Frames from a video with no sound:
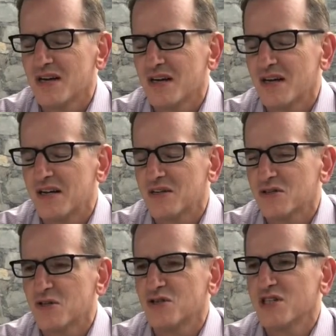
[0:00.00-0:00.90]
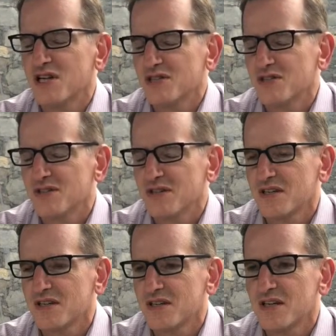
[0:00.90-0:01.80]
uh, the association
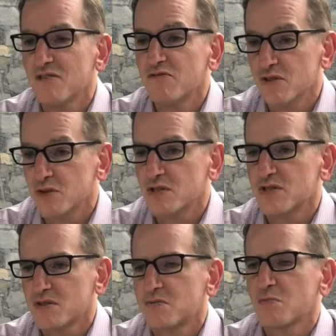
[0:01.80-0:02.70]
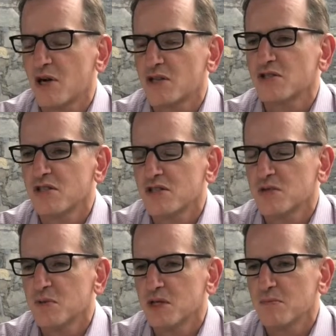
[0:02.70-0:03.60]
can influence policy
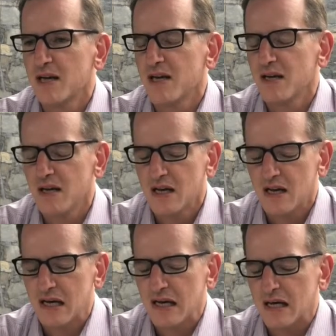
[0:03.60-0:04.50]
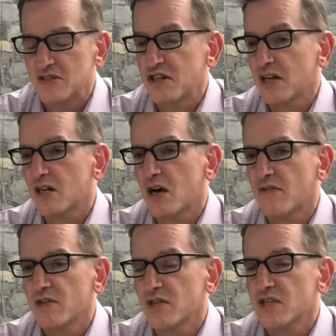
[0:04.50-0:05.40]
that's being made. Uh, second,
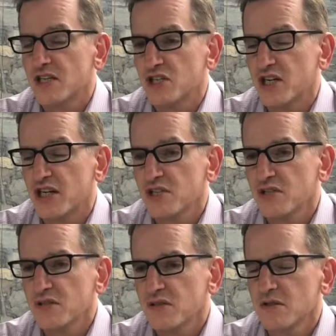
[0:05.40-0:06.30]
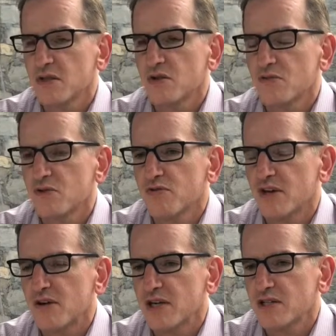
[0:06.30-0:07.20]
obviously, is education, you know, through the
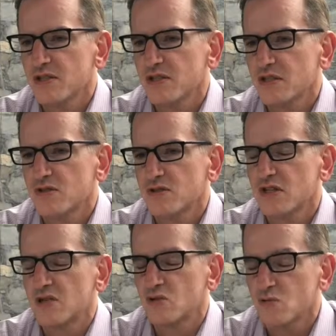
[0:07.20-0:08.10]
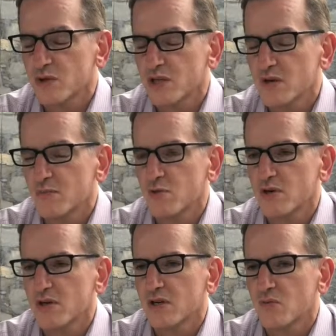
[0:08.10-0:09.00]
foundation. That's, that's really
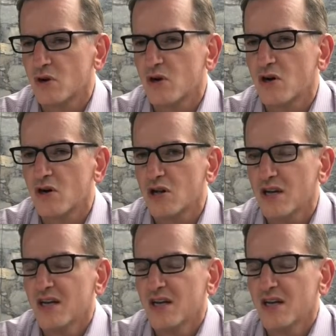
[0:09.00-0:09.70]
important, and we're all